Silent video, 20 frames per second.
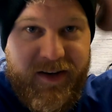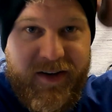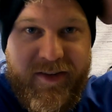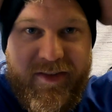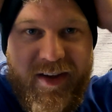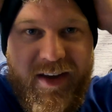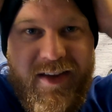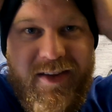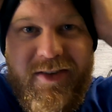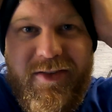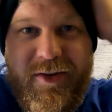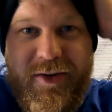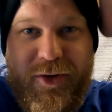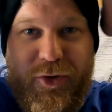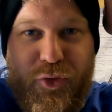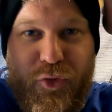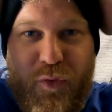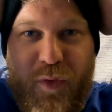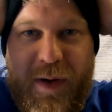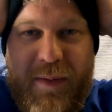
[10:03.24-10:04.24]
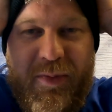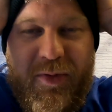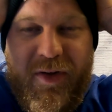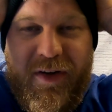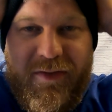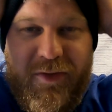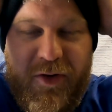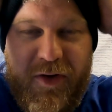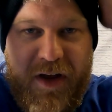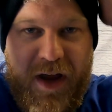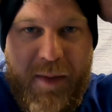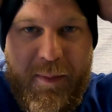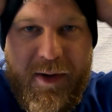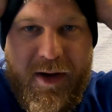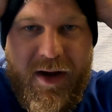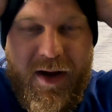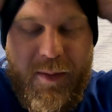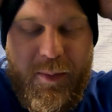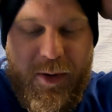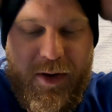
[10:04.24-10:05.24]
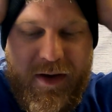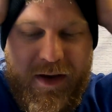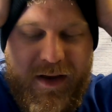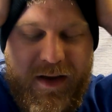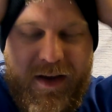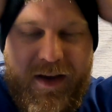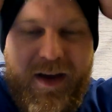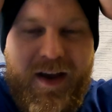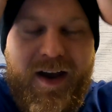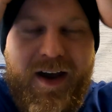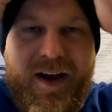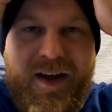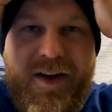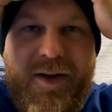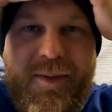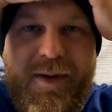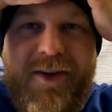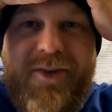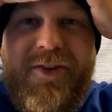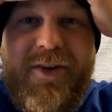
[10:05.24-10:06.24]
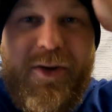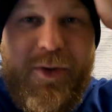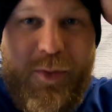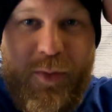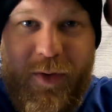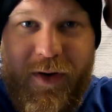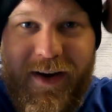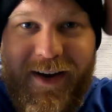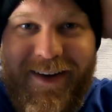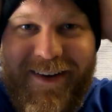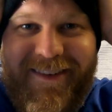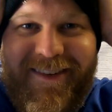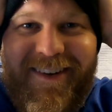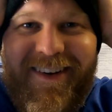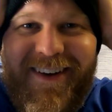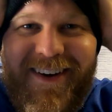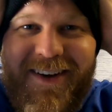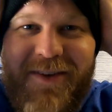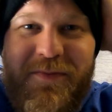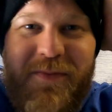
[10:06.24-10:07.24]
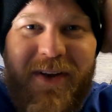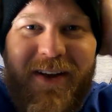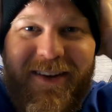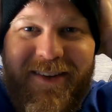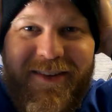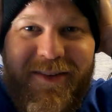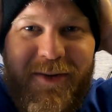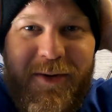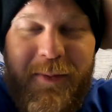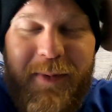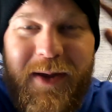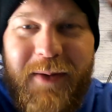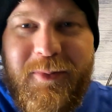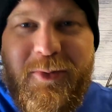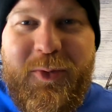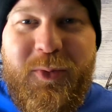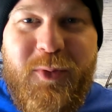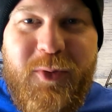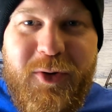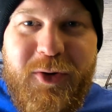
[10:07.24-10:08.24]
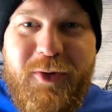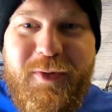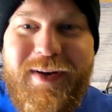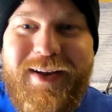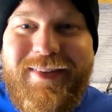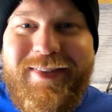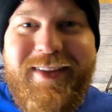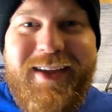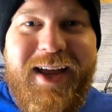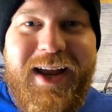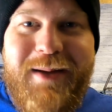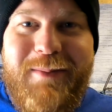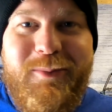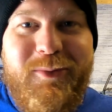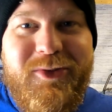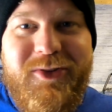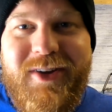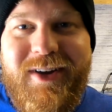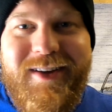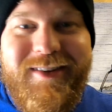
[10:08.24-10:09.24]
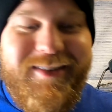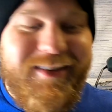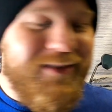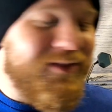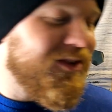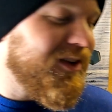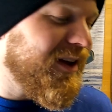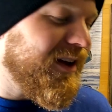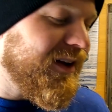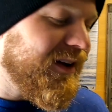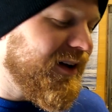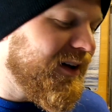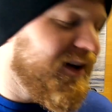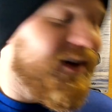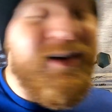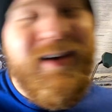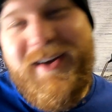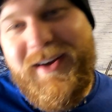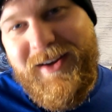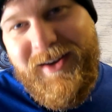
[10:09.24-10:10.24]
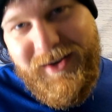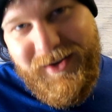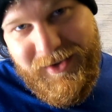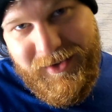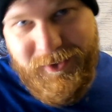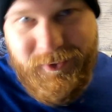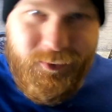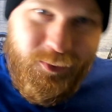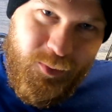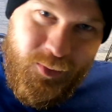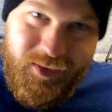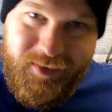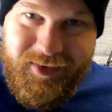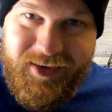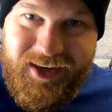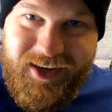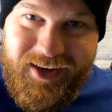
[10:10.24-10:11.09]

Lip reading: going to take this on a trip that I've got coming up, and I'm actually quite excited because I'm going to be able to walk around the campsites and everything with a